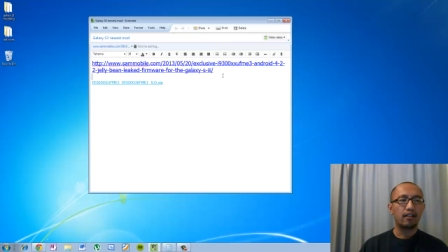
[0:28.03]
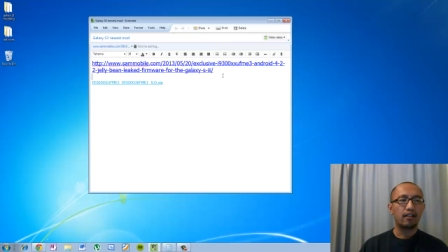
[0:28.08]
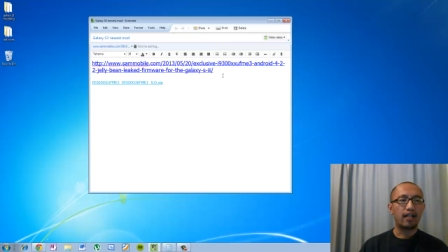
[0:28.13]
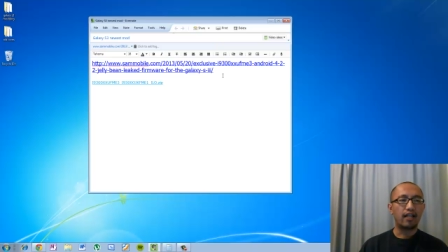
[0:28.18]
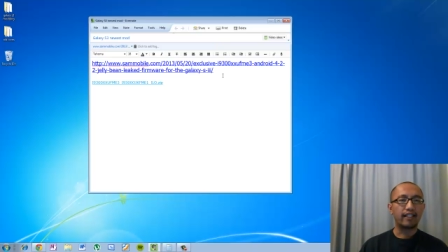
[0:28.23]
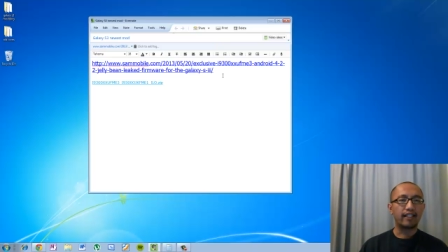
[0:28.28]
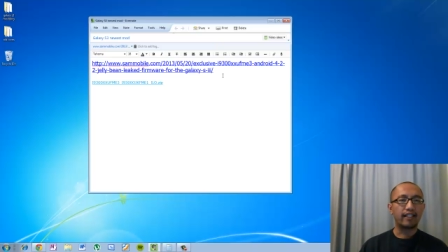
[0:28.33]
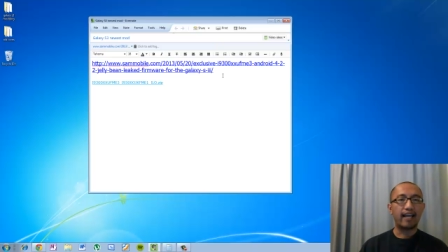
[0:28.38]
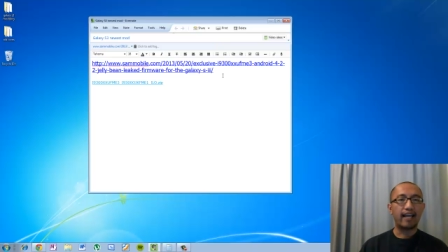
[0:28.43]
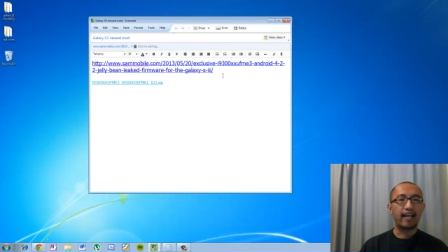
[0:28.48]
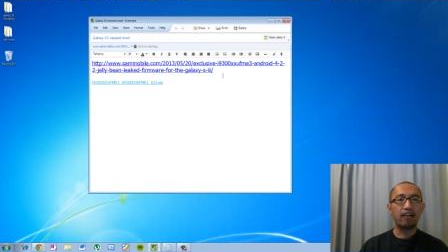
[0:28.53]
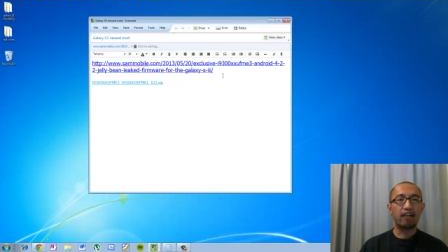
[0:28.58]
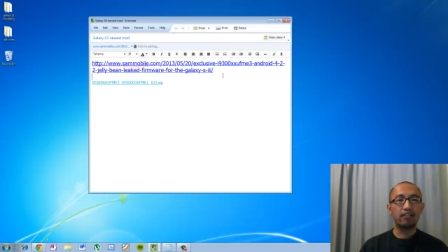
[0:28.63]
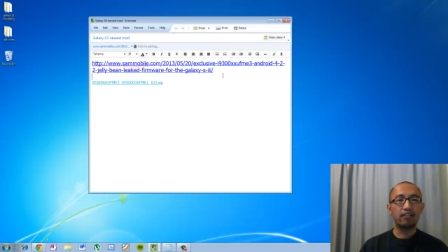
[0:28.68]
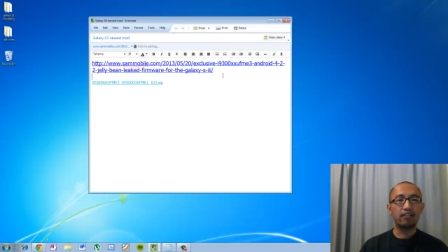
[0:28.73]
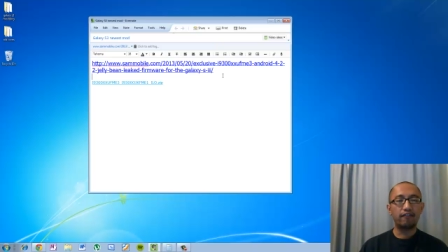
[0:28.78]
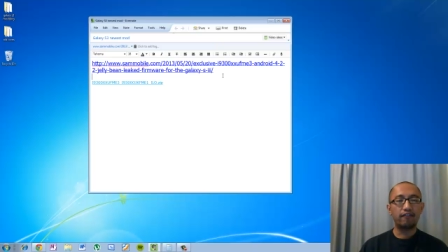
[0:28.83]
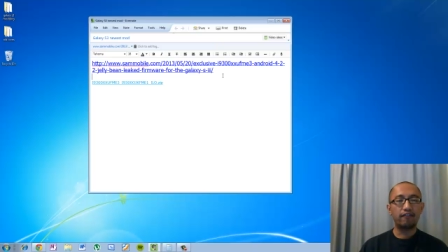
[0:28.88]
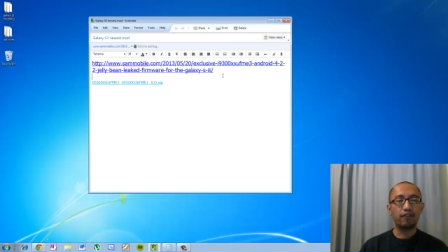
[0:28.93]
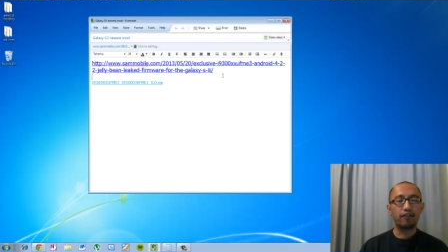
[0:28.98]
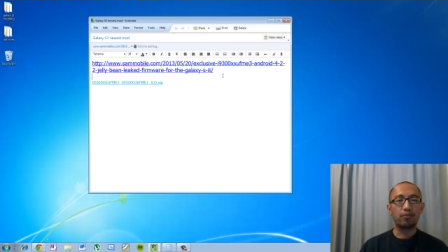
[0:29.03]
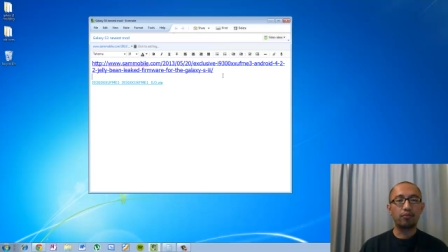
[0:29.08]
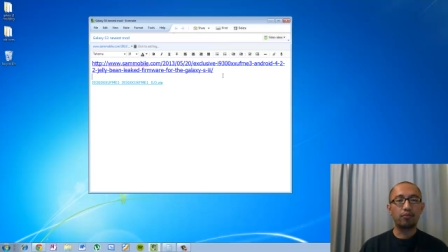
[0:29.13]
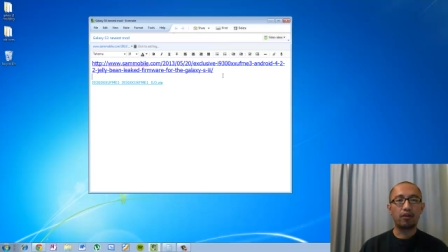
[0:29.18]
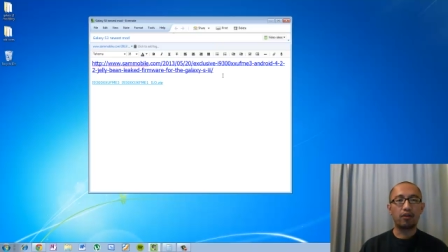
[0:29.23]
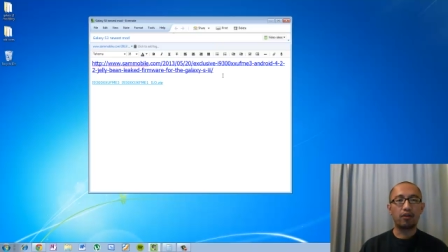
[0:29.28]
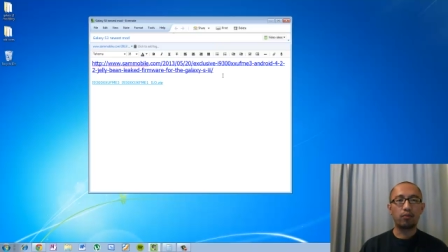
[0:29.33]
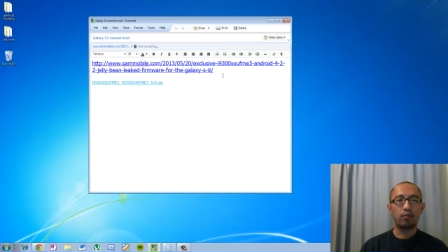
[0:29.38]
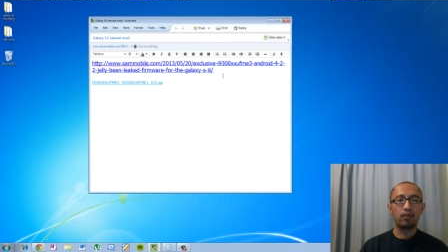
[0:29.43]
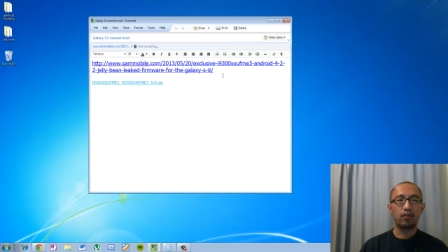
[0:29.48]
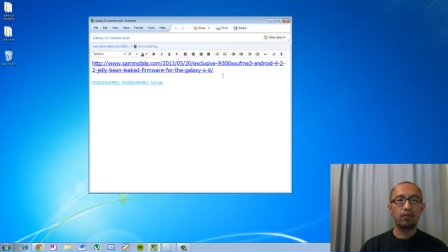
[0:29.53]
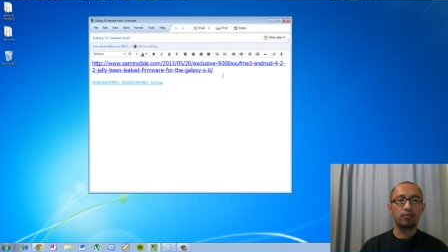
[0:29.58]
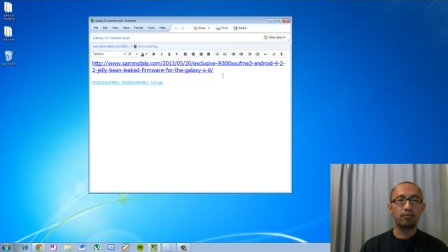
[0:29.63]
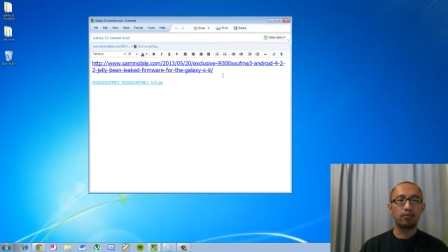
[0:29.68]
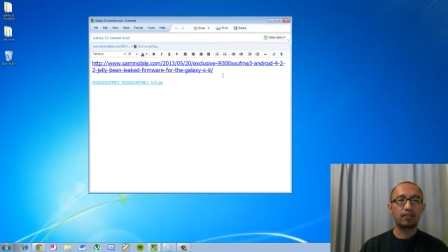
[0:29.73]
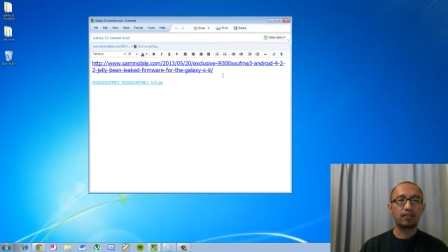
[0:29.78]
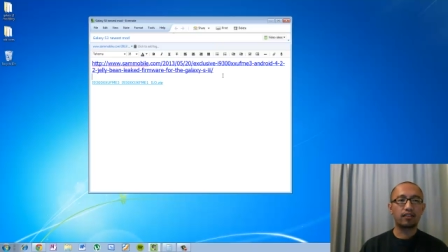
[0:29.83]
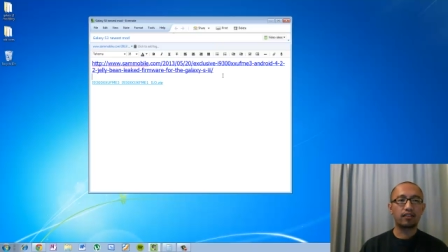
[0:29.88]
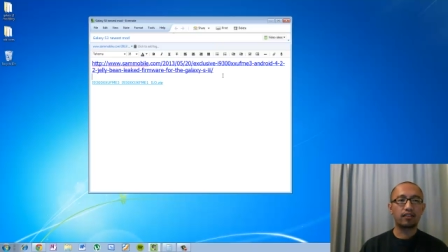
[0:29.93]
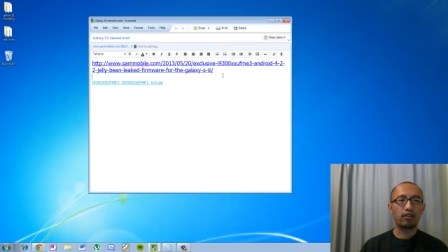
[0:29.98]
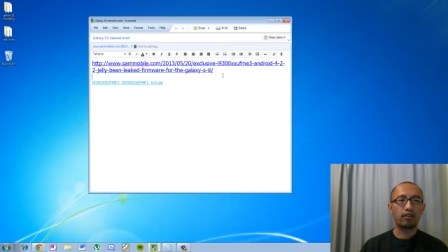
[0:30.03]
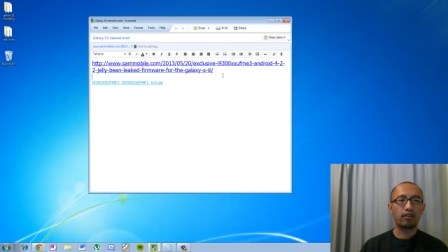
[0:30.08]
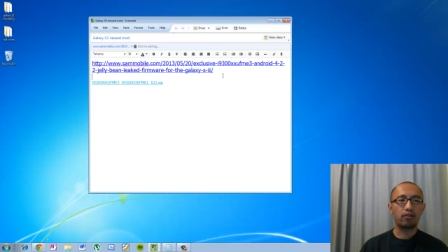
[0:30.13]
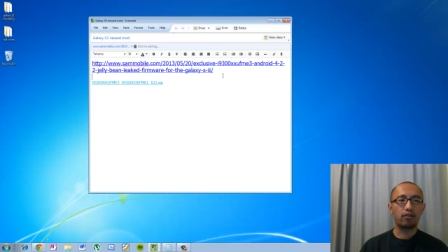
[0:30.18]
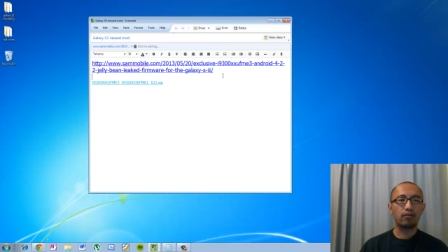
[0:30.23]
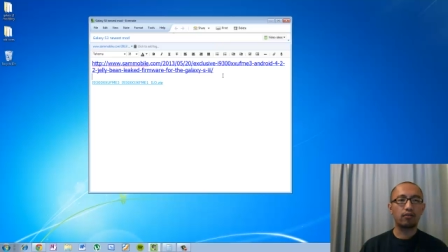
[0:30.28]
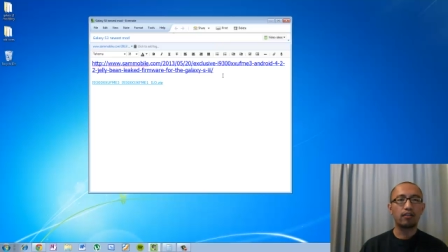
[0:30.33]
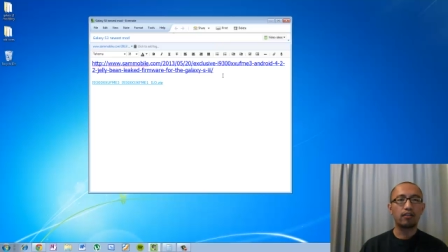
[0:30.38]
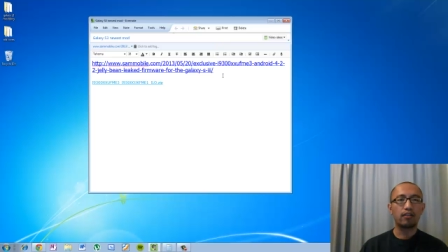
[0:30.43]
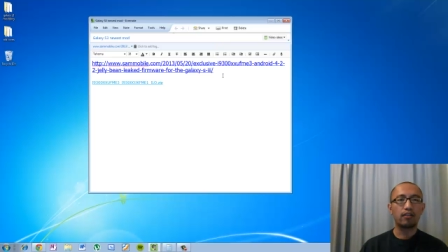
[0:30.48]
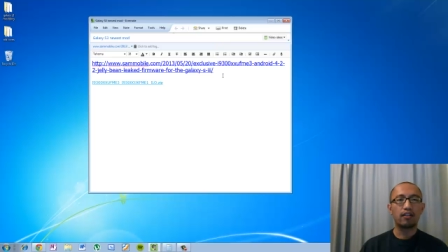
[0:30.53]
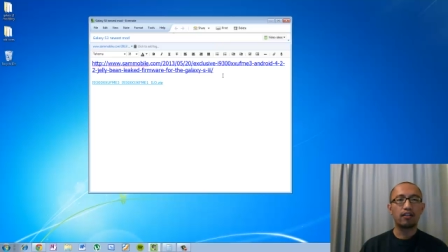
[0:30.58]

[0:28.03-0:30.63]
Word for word: I encountered a few problems so